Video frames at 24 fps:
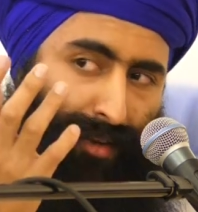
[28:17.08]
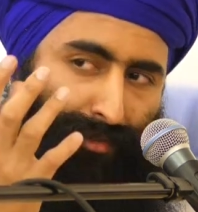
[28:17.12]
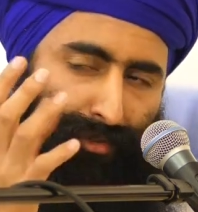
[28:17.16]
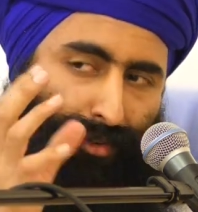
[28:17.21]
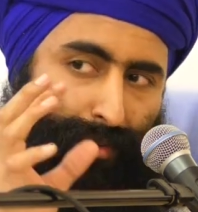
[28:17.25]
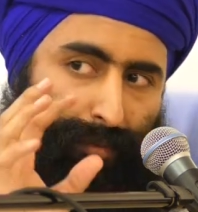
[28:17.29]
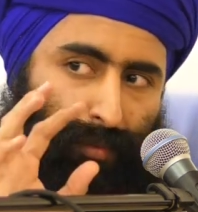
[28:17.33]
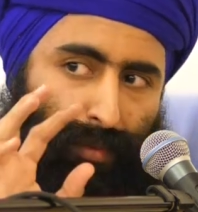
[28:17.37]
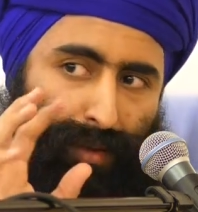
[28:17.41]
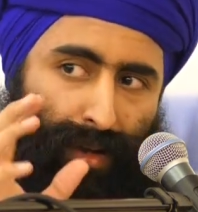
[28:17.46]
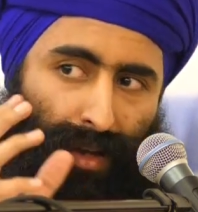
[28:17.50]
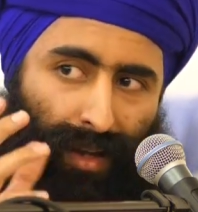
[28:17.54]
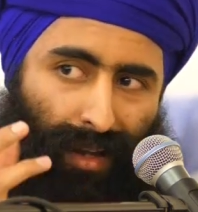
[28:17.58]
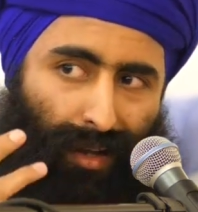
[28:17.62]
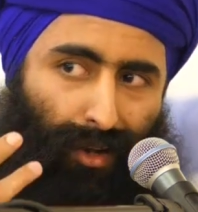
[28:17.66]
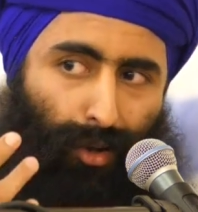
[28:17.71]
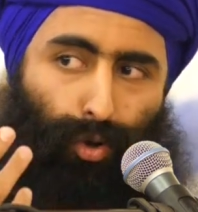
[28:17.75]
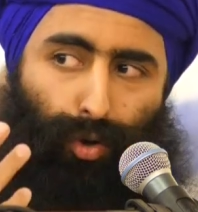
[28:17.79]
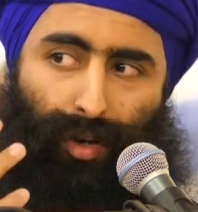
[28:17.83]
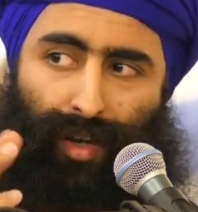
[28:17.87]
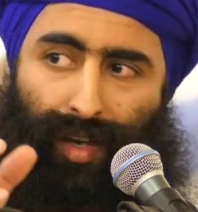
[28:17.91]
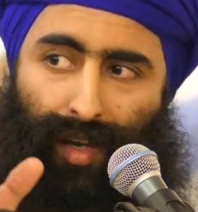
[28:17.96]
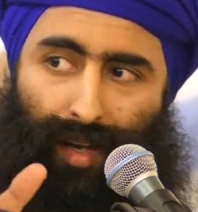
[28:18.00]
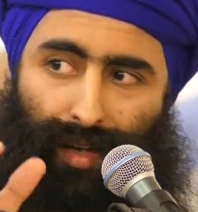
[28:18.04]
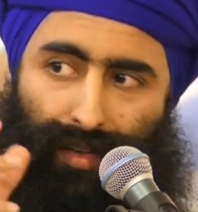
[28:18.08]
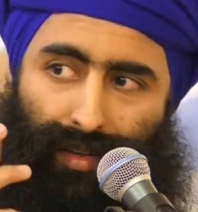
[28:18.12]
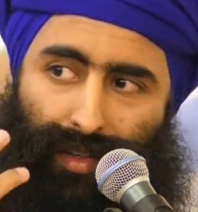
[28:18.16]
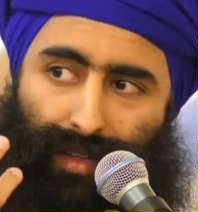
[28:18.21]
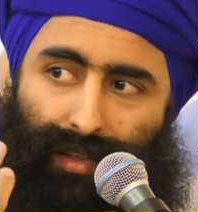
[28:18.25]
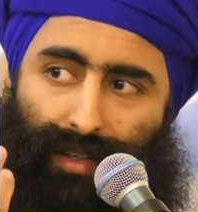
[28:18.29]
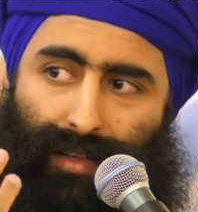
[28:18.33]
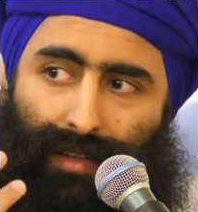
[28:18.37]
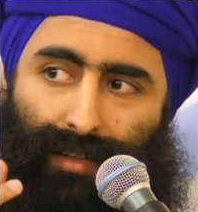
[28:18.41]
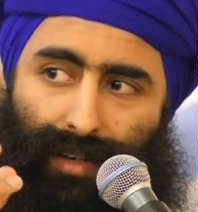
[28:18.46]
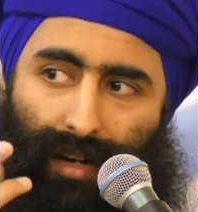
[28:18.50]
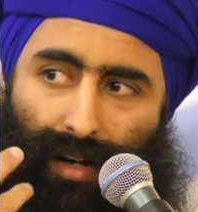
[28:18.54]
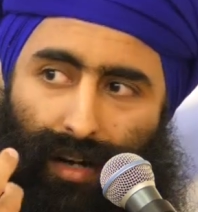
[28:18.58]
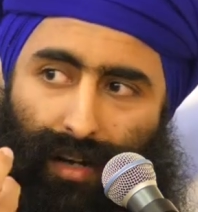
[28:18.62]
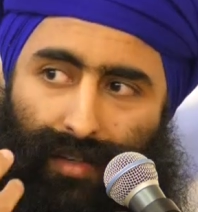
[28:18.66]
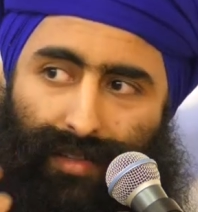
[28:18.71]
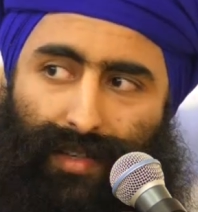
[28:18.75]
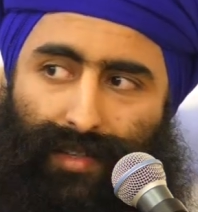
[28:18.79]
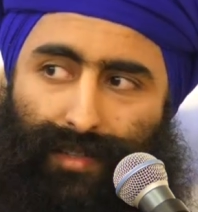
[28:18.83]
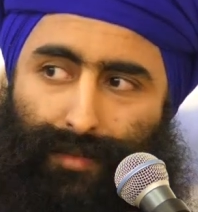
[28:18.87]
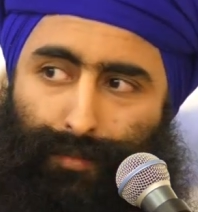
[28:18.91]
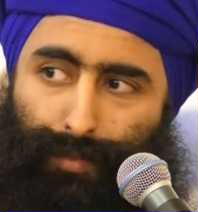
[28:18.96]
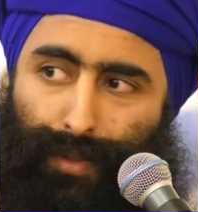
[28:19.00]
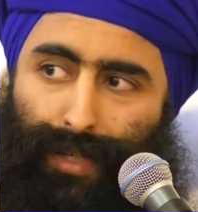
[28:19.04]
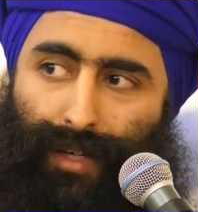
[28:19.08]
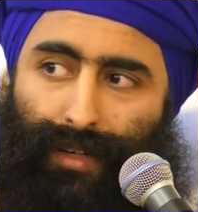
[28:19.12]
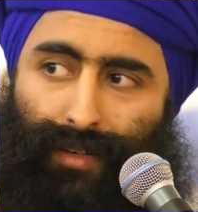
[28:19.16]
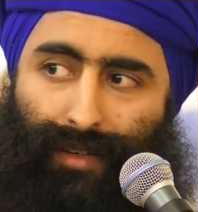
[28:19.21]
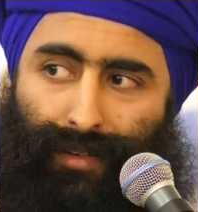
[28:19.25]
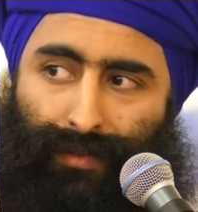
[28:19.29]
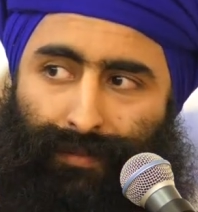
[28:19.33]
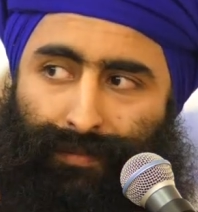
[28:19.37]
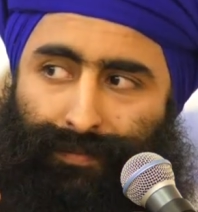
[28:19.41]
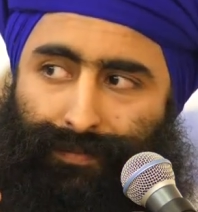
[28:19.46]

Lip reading: from looking at the Kakaars as a burden.